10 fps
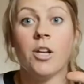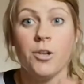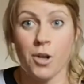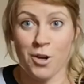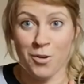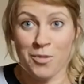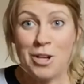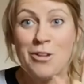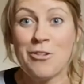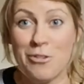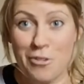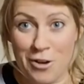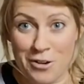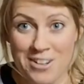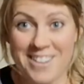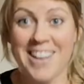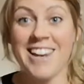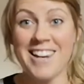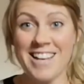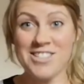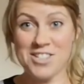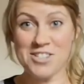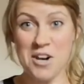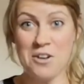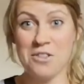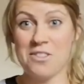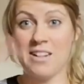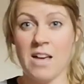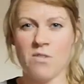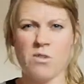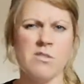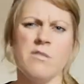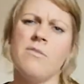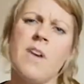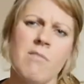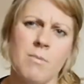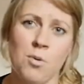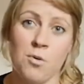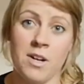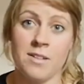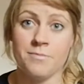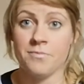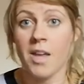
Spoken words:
No. So let's just go through the levels. Very boring.